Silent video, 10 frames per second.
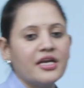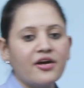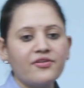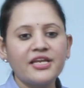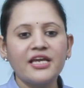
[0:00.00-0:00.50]

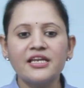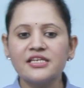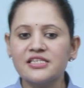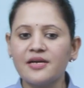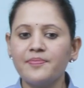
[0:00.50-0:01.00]
Now we'll take an
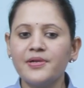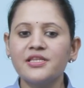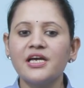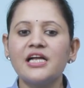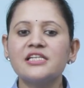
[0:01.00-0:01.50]

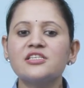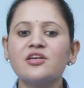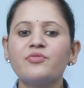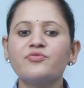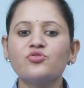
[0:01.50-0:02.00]
example. The
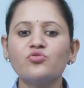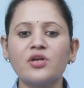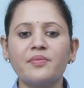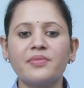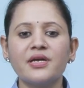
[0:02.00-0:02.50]
LCM of two
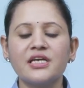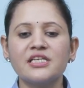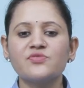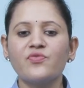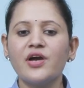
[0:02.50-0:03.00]
number
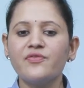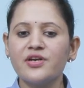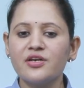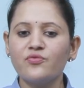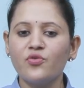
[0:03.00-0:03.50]
is
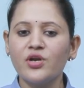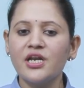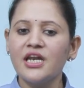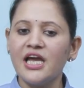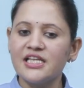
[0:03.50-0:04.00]
504
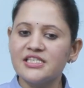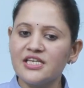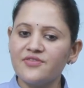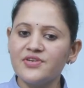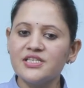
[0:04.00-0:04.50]
and
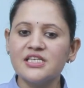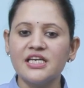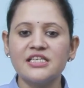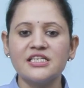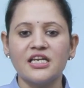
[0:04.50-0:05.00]
HCF is
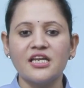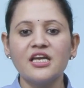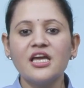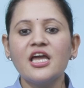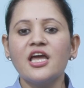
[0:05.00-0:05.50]
18.
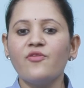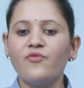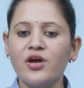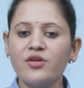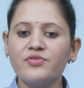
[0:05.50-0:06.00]
If
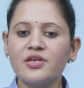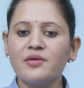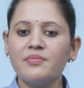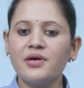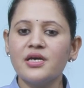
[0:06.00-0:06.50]
one of the
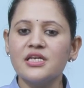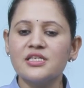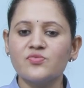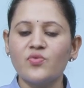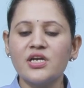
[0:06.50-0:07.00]
number
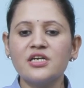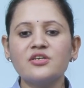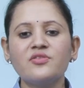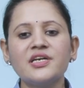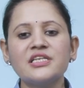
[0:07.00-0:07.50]
is
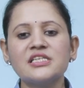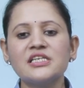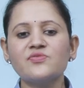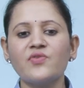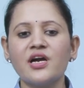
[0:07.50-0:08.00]

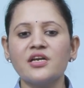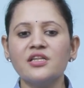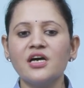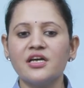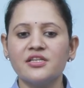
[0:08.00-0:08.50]
126,
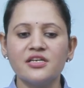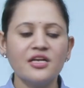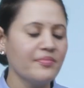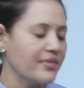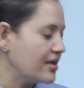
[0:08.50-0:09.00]
find the other
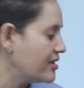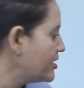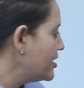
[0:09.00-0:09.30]
number.